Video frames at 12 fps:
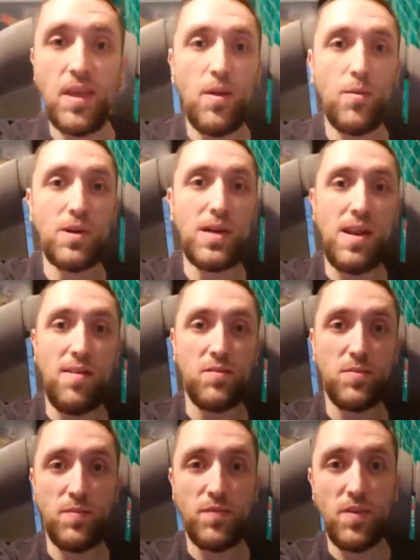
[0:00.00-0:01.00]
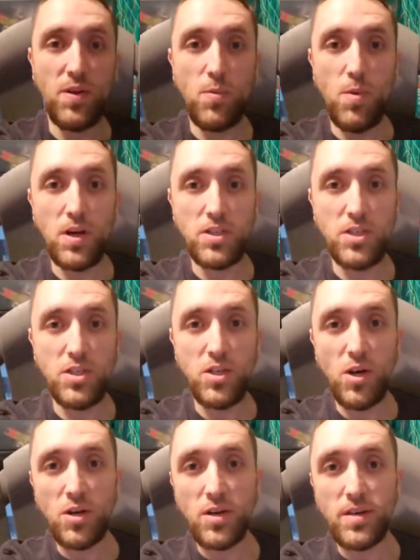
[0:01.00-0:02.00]
We're going to have some fun watching
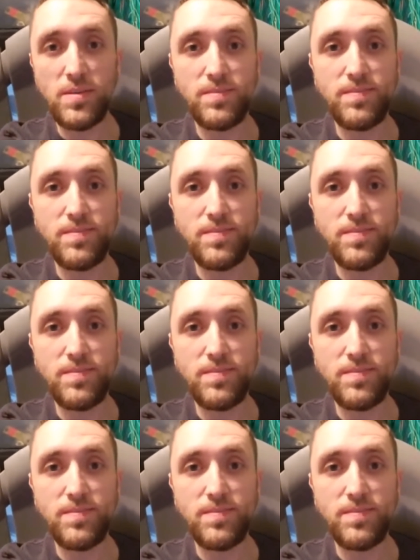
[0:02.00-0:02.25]
Dark.